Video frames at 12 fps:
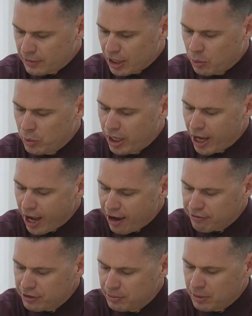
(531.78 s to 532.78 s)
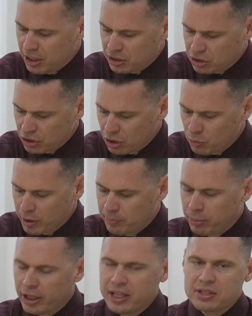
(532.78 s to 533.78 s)
We have to make sure we
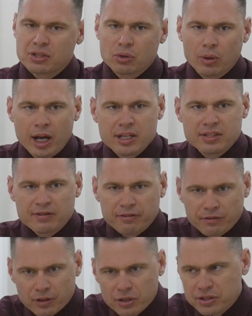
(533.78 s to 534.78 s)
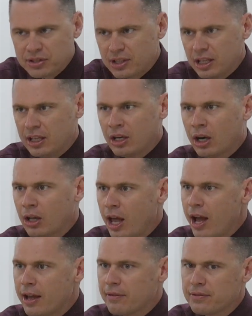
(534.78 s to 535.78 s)
place Christ first in our
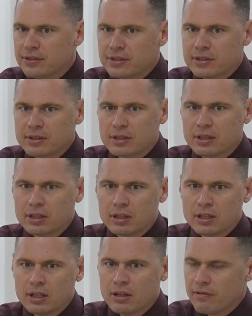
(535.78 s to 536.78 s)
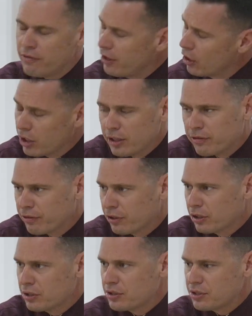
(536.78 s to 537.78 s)
lives. Very
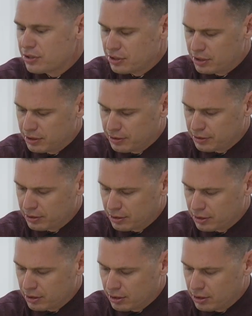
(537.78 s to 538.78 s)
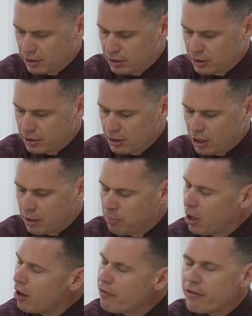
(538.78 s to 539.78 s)
first.
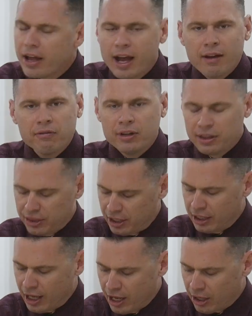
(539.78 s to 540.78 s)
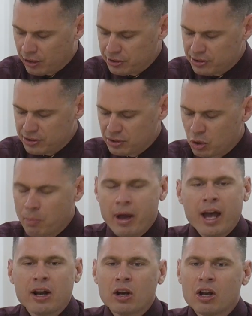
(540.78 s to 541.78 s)
Above everything else. No
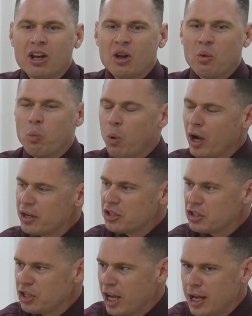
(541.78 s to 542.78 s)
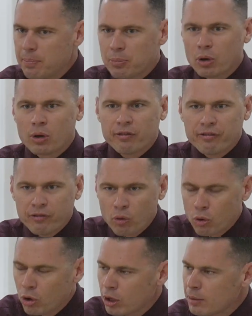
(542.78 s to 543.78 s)
matter what shape or
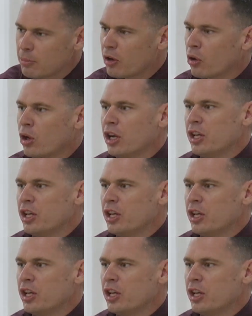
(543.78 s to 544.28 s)
form or